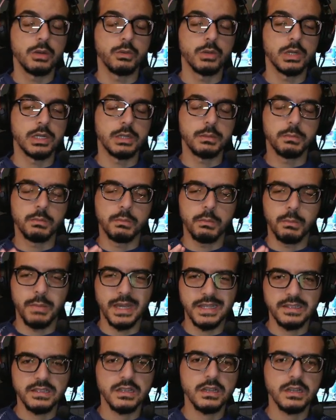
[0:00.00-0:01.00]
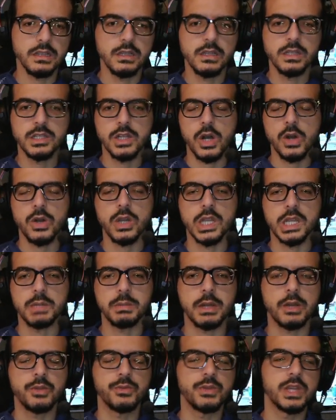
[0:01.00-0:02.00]
We're basically talking
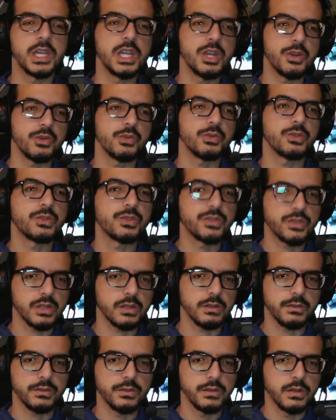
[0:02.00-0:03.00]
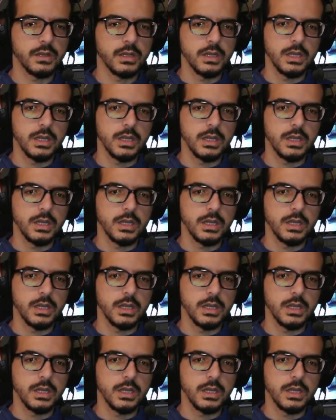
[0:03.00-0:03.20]
about the hero itself,